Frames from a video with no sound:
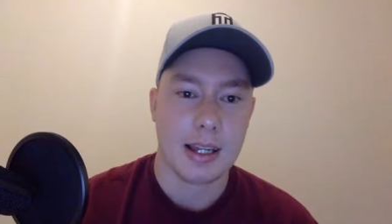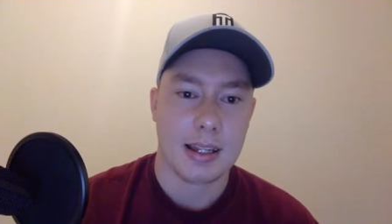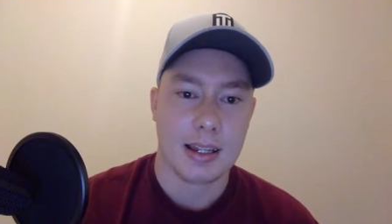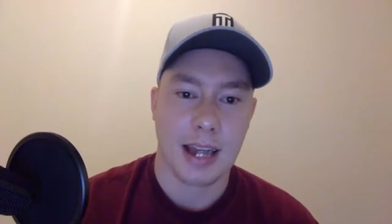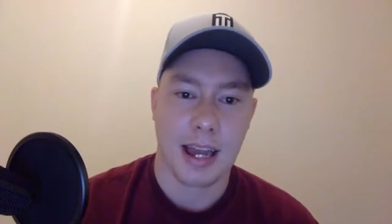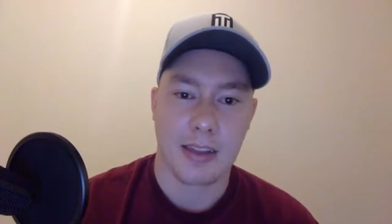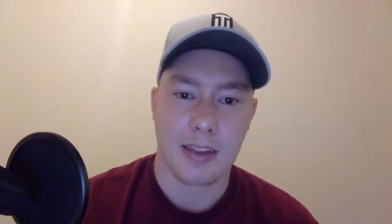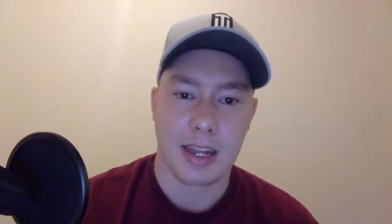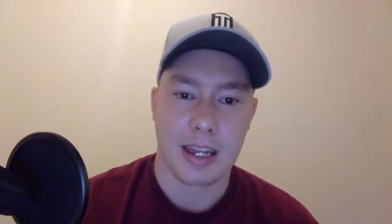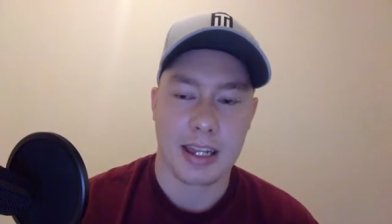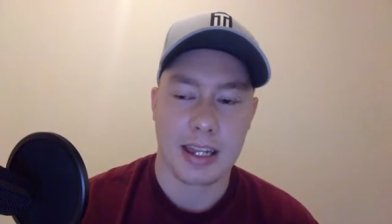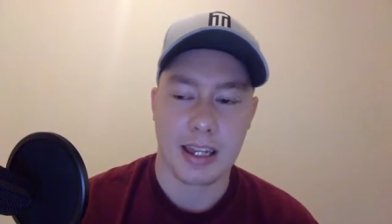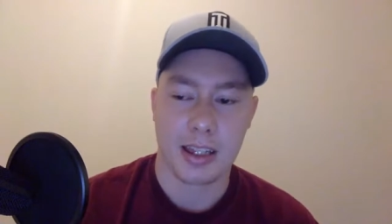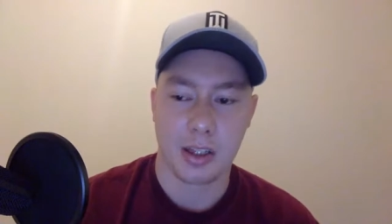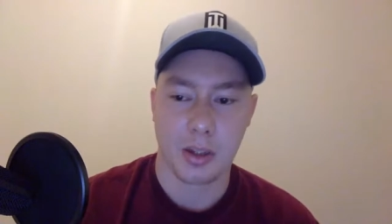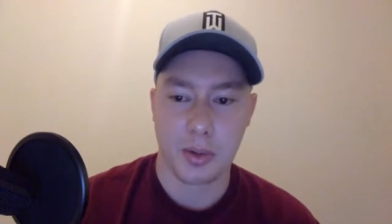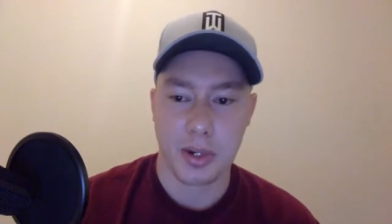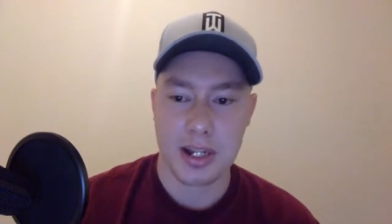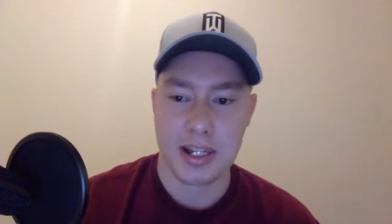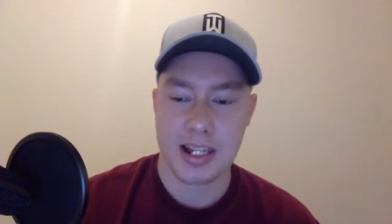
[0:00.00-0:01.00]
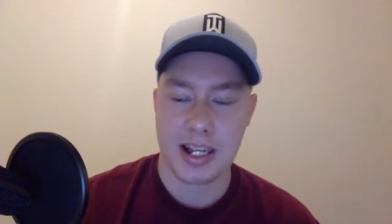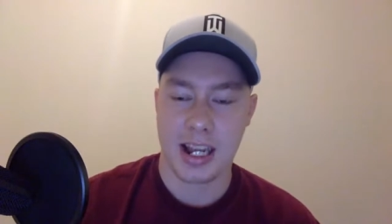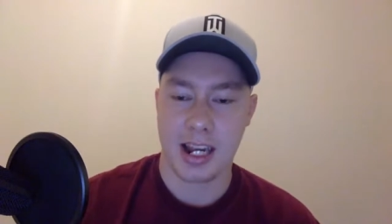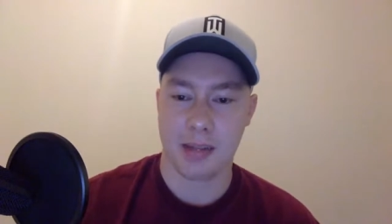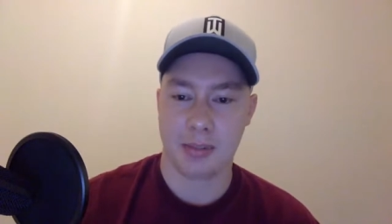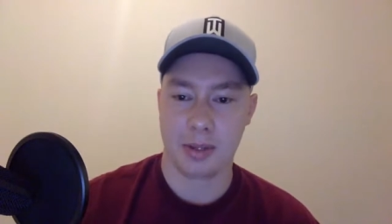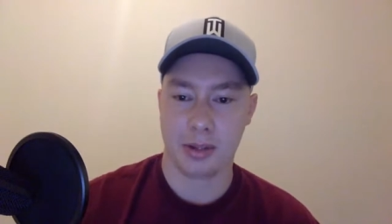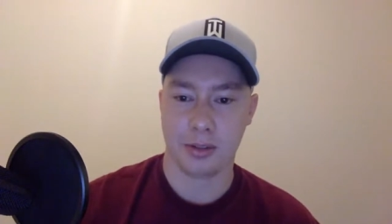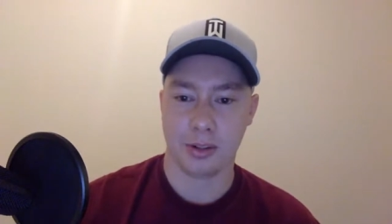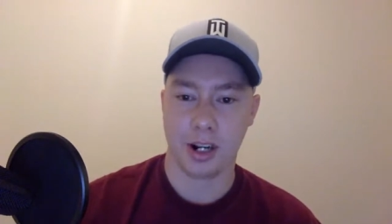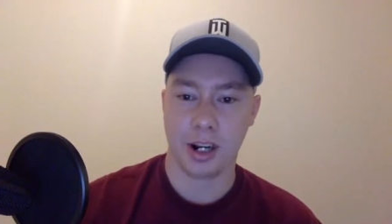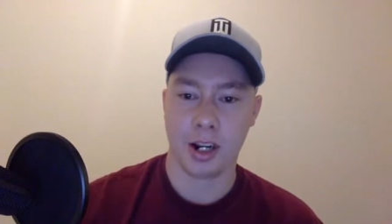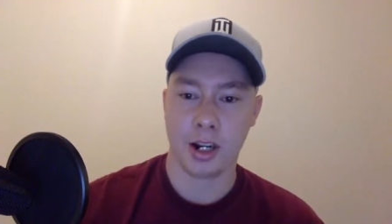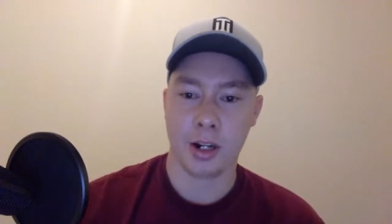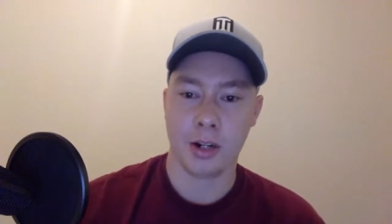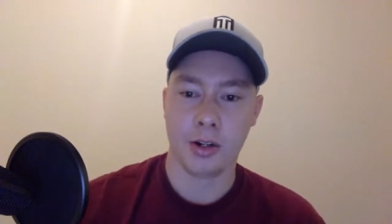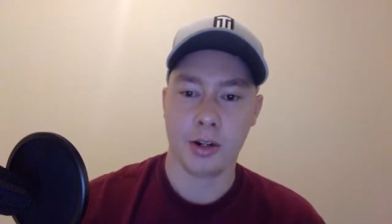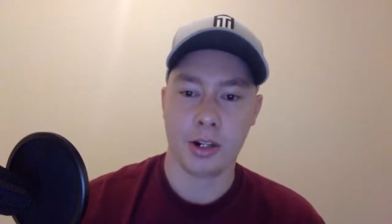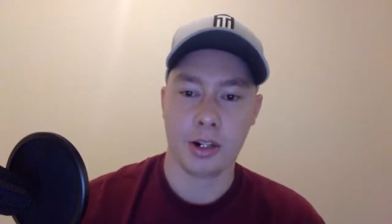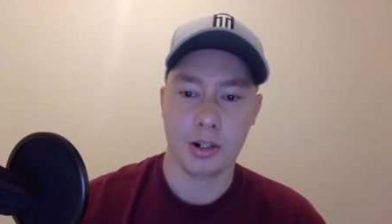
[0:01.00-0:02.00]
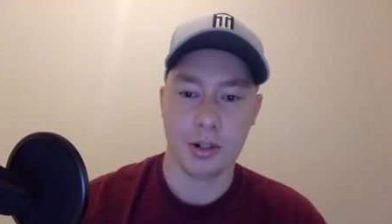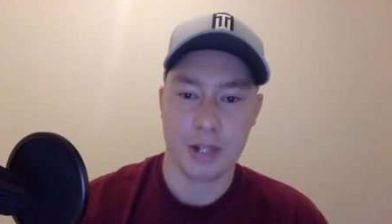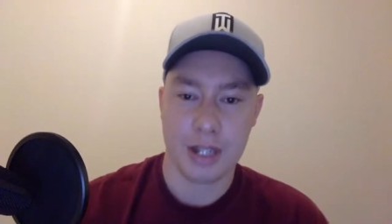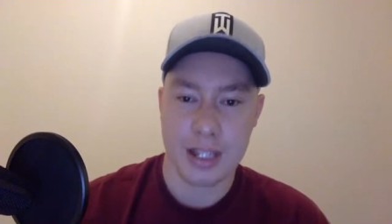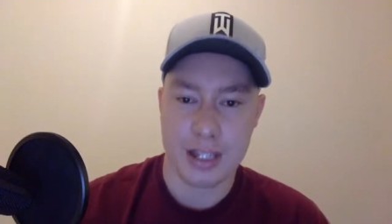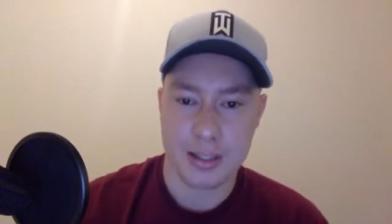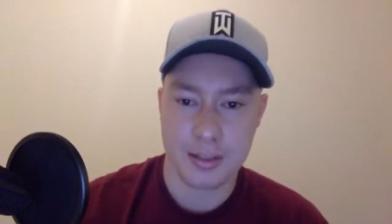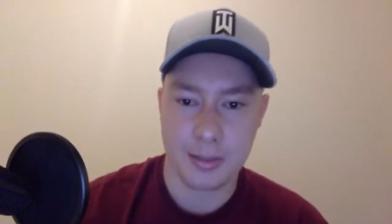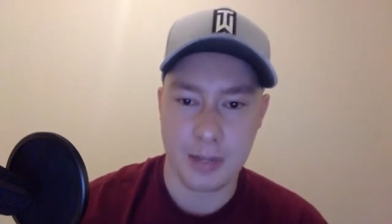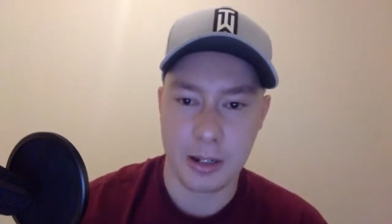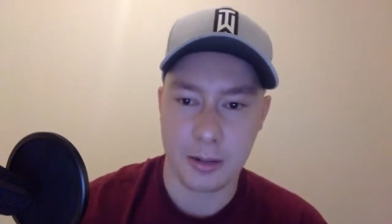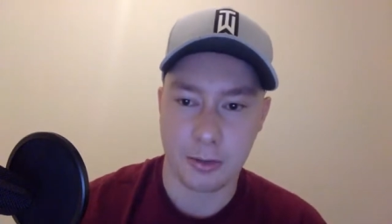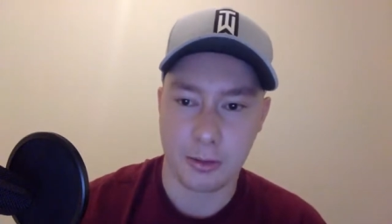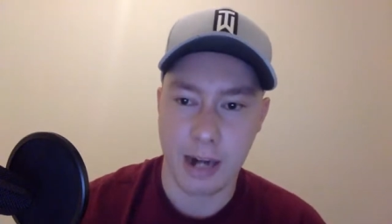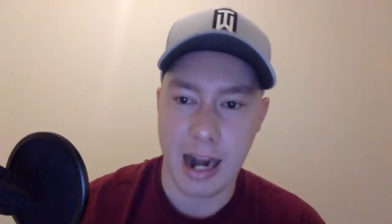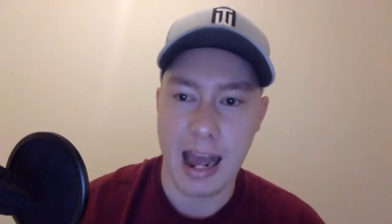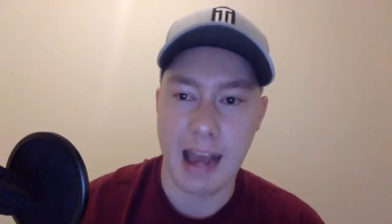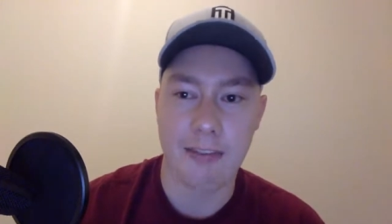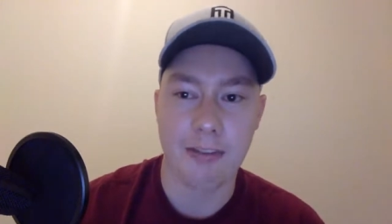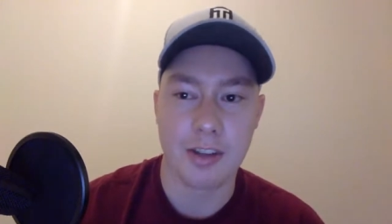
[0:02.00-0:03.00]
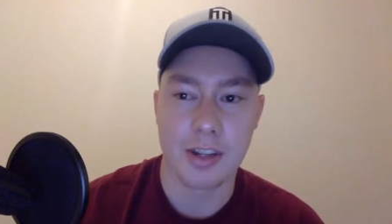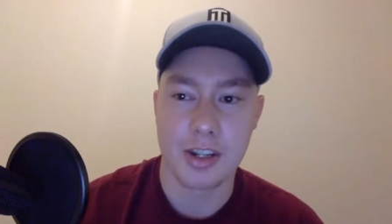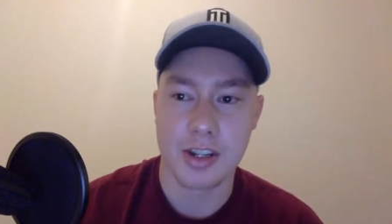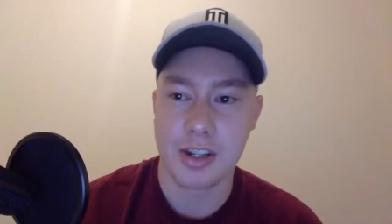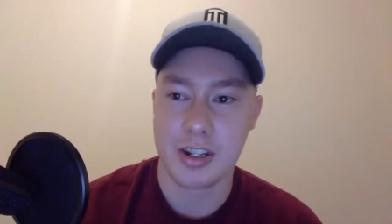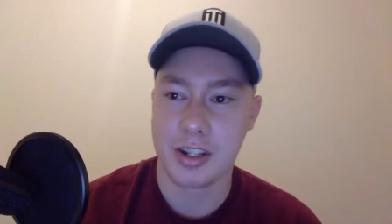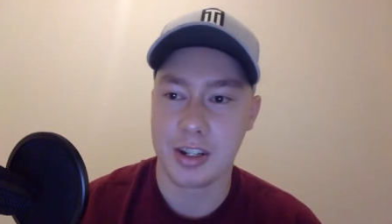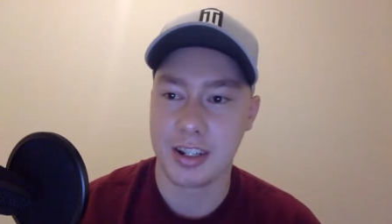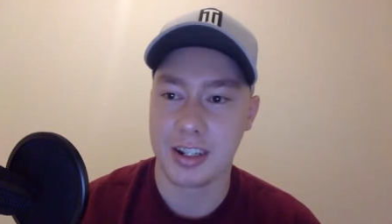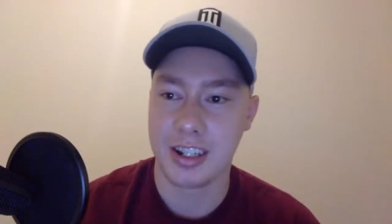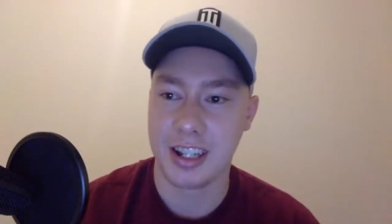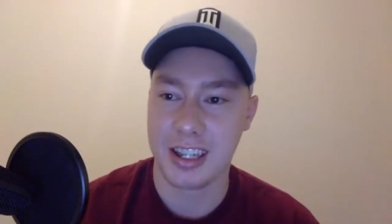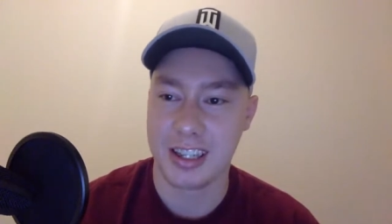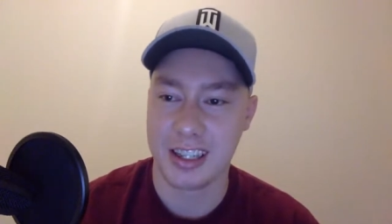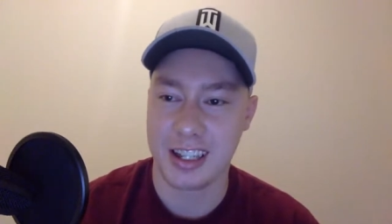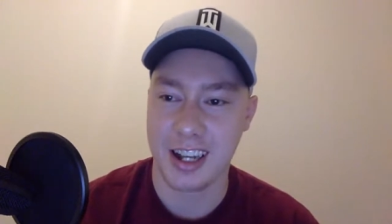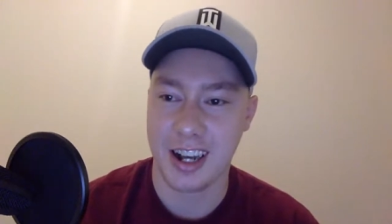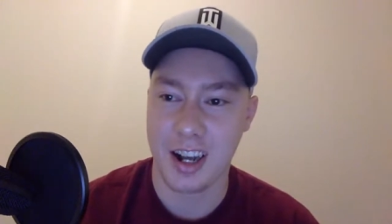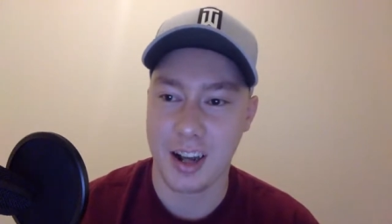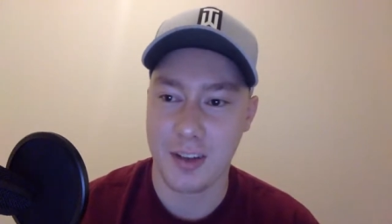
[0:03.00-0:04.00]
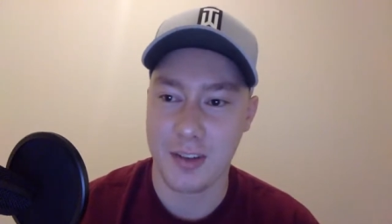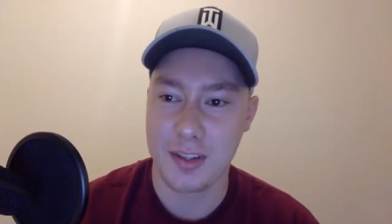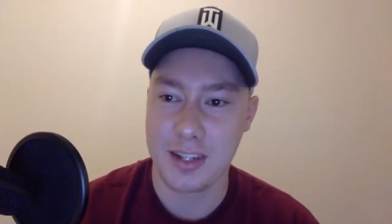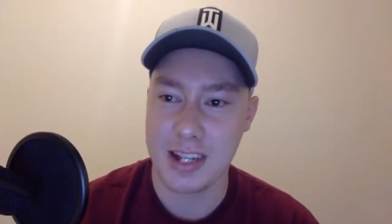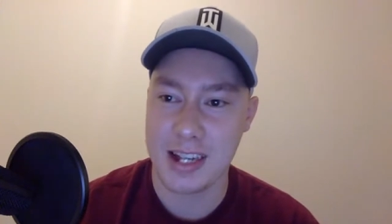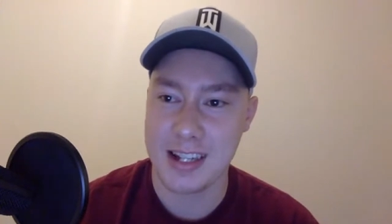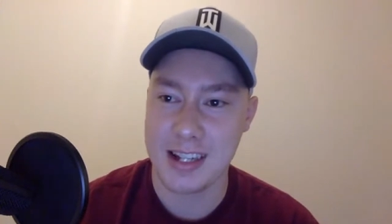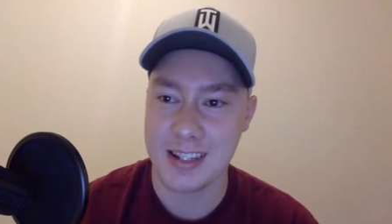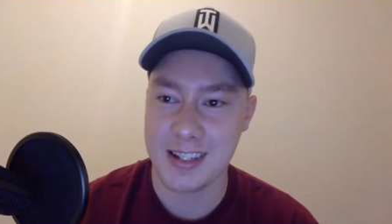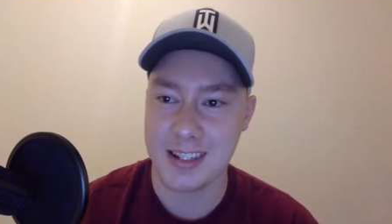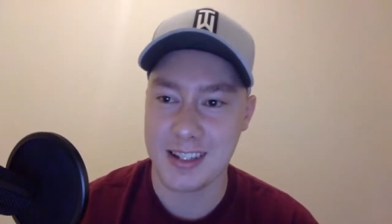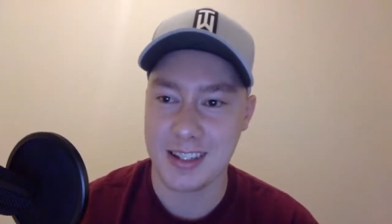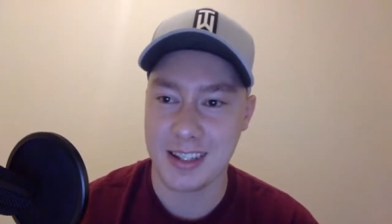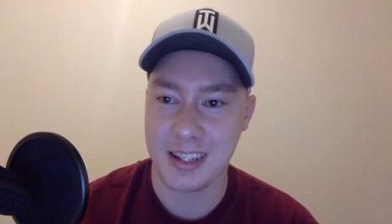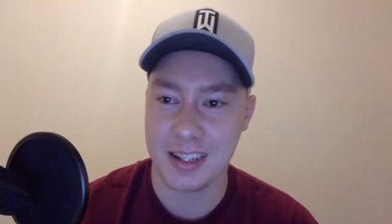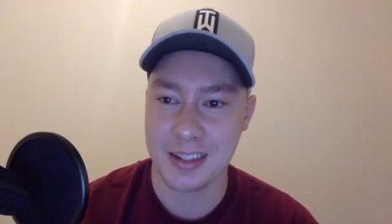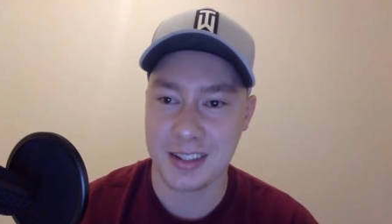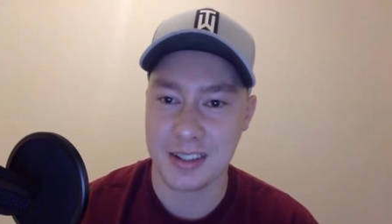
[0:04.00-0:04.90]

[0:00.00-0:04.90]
Now they get Louisiana Monroe, who has been ravaged in the offseason.